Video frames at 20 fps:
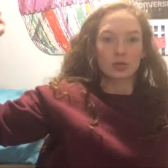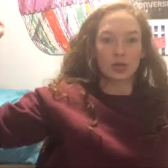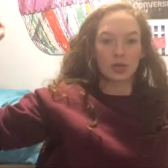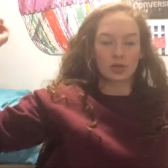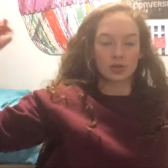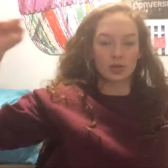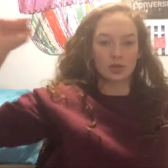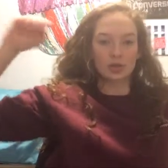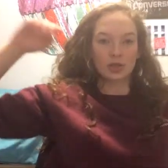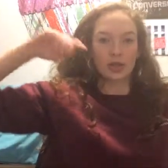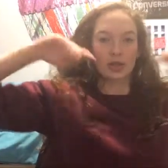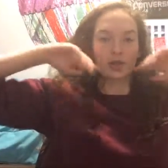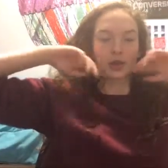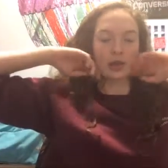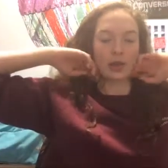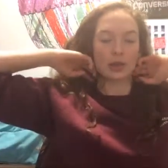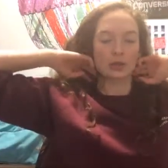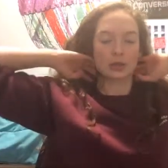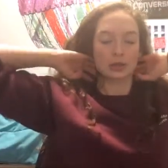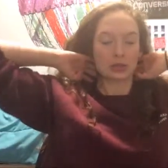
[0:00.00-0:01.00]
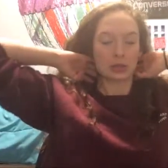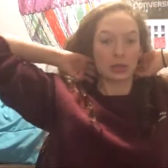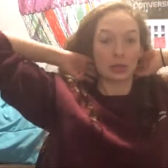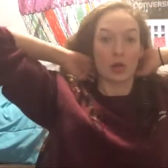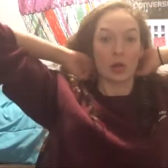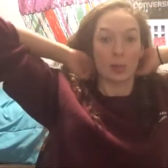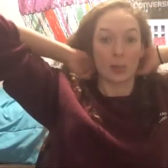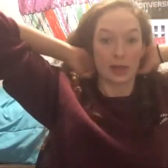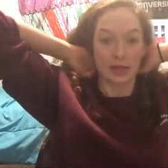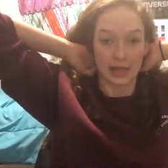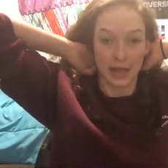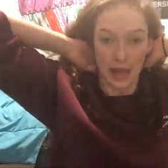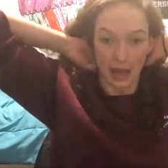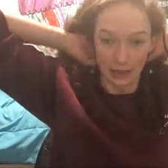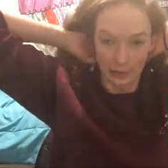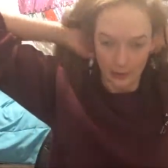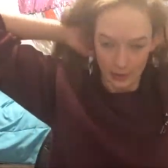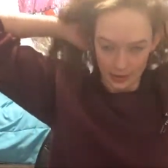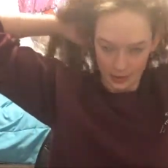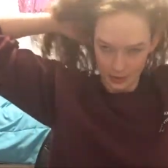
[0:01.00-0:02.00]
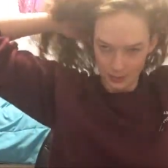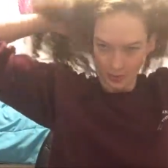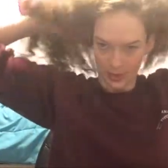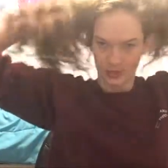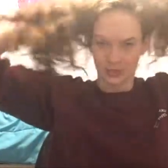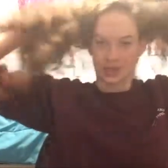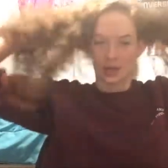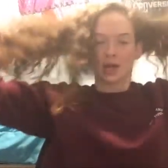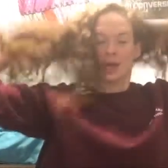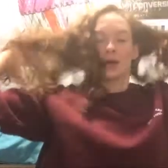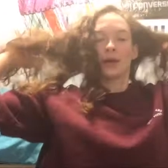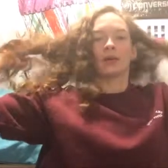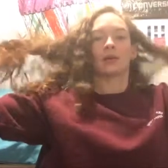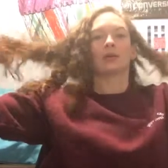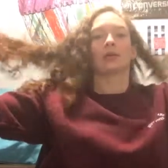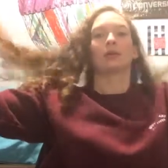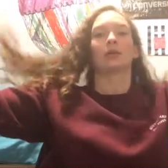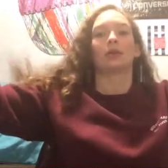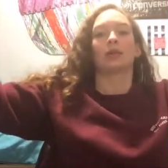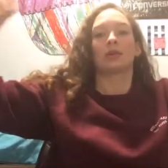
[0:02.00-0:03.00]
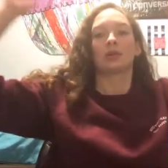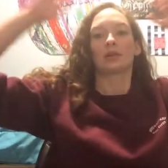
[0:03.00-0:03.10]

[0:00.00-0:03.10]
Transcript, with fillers: So I was just like, okay, I'm just going to call my dad, which my dad,